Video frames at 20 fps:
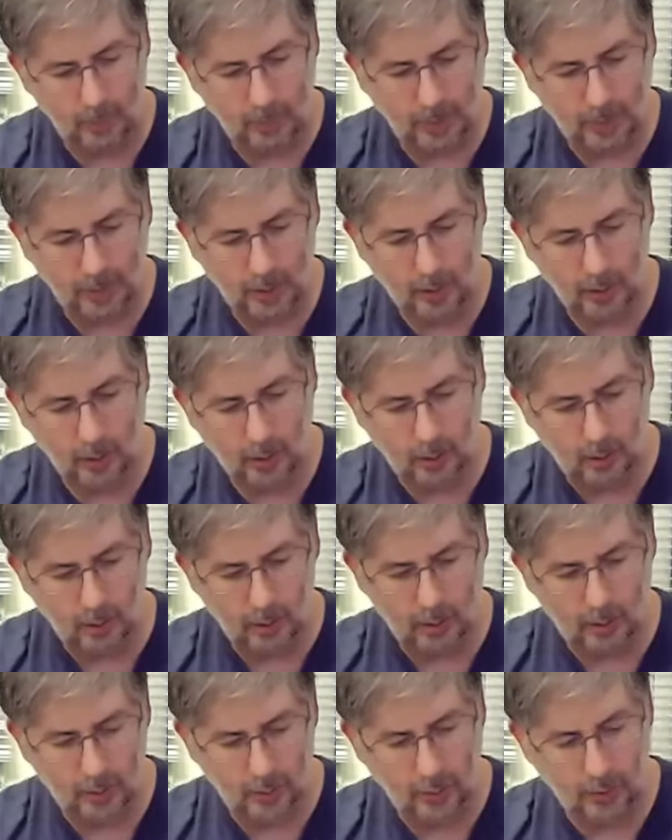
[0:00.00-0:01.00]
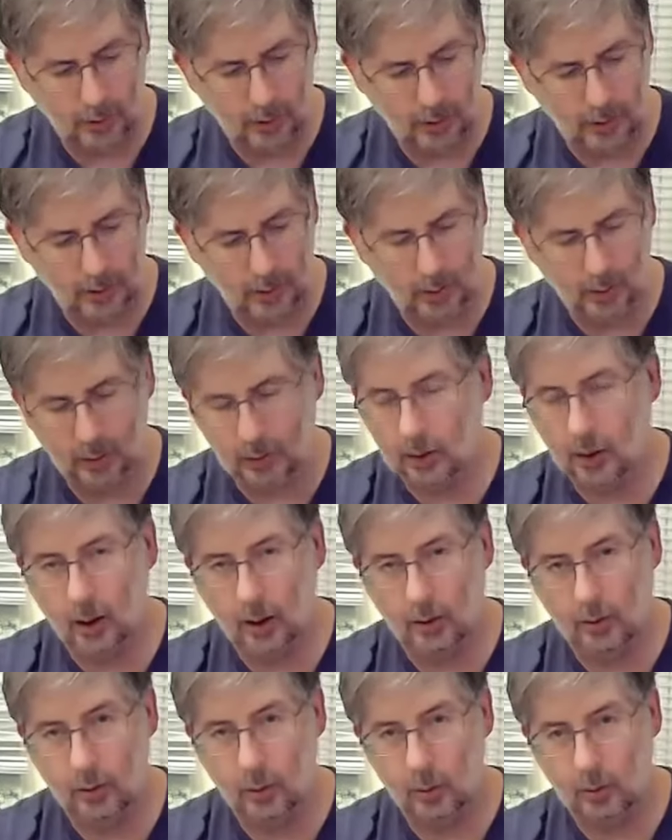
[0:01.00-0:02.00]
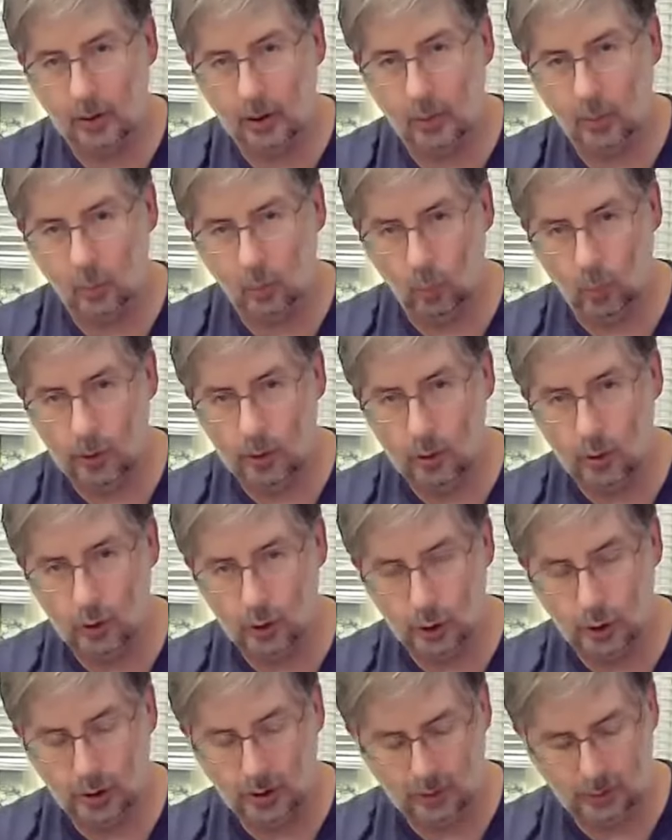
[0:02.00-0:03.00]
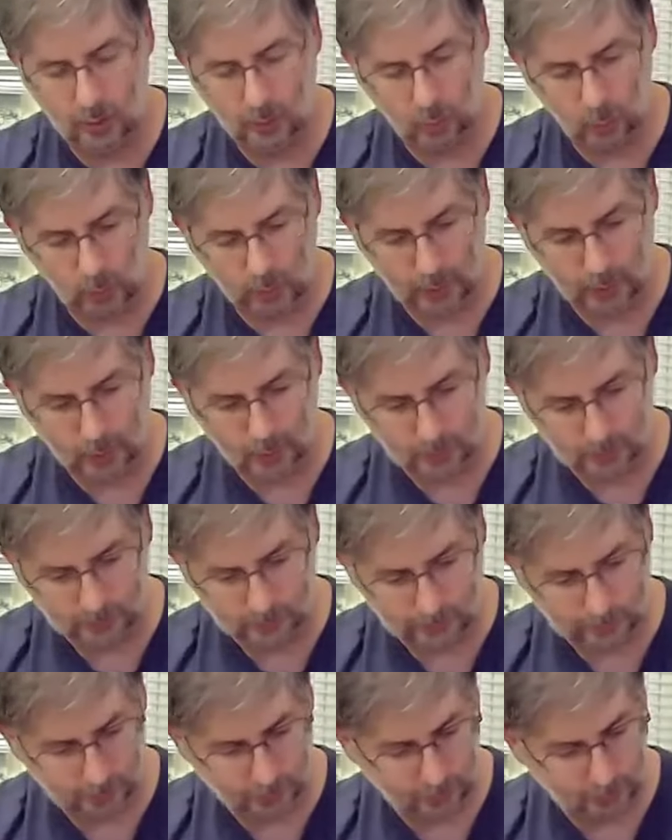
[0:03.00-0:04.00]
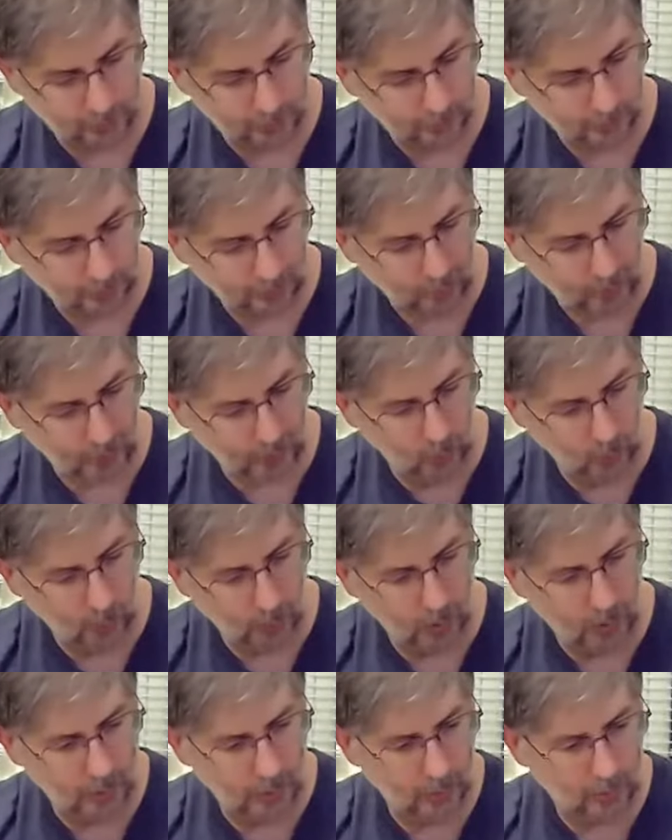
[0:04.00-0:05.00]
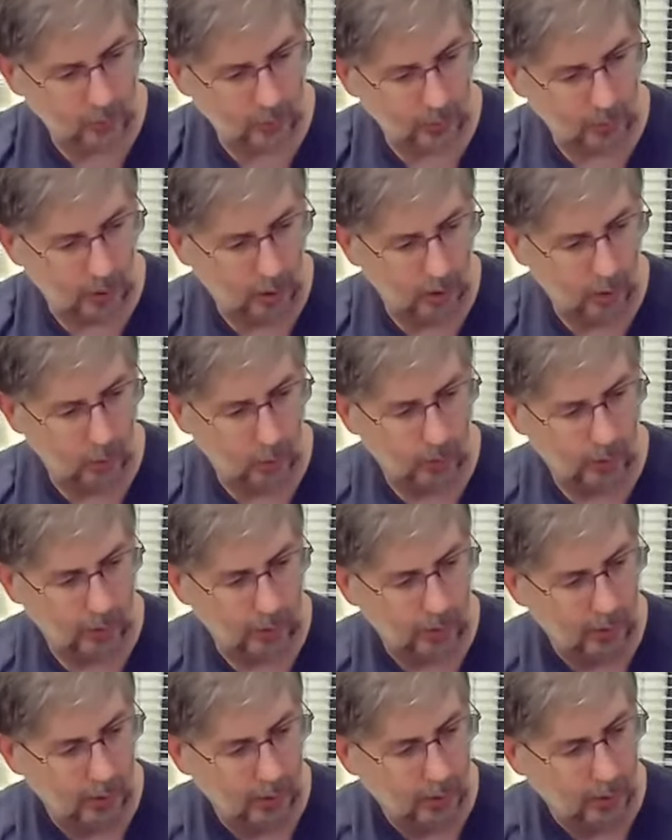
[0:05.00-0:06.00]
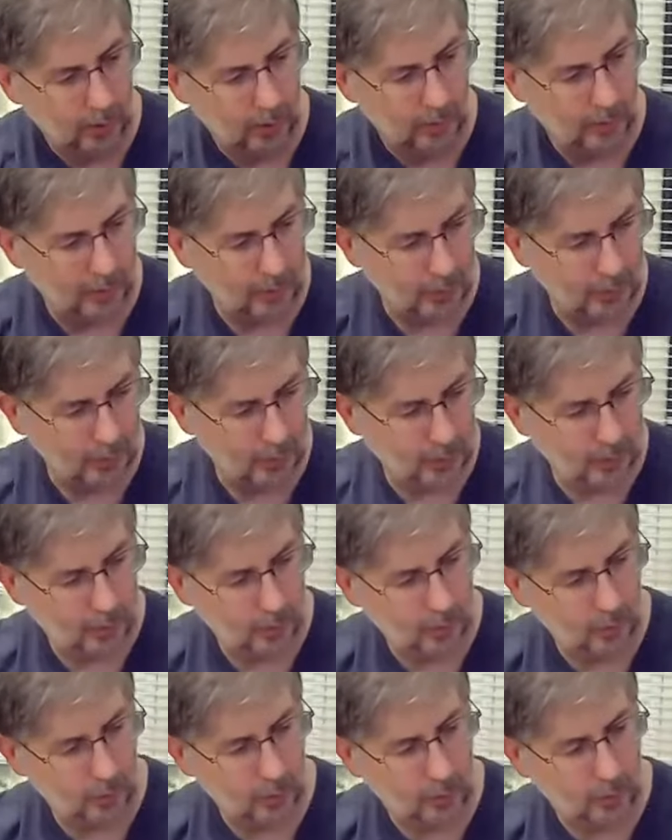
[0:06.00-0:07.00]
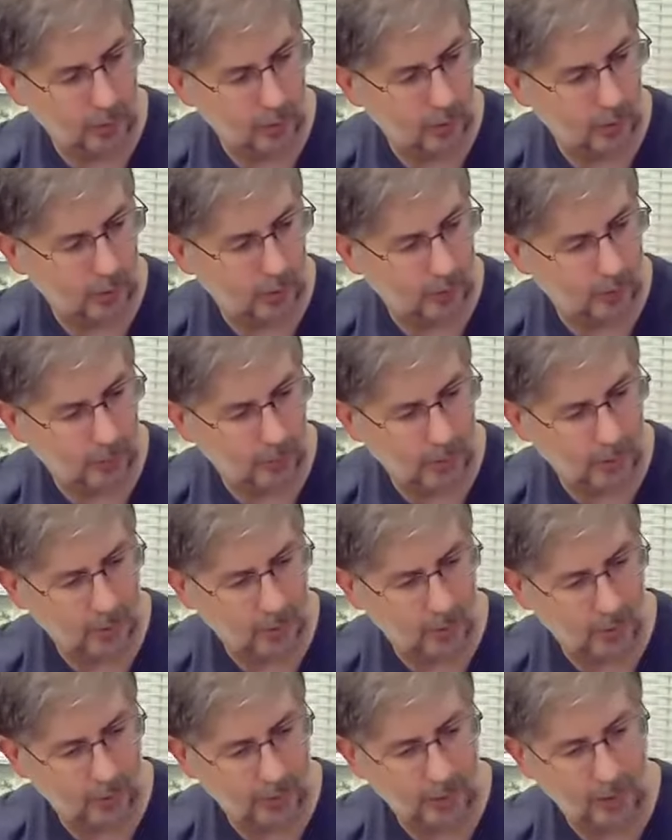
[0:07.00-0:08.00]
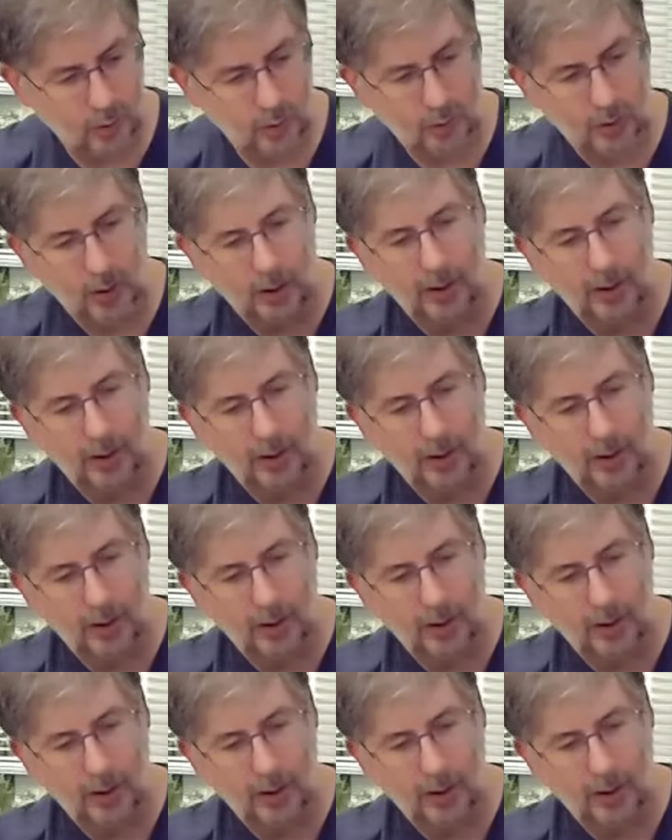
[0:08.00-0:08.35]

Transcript: here to say, also again, which cheese is which and where it is, along with the nutritional information of each.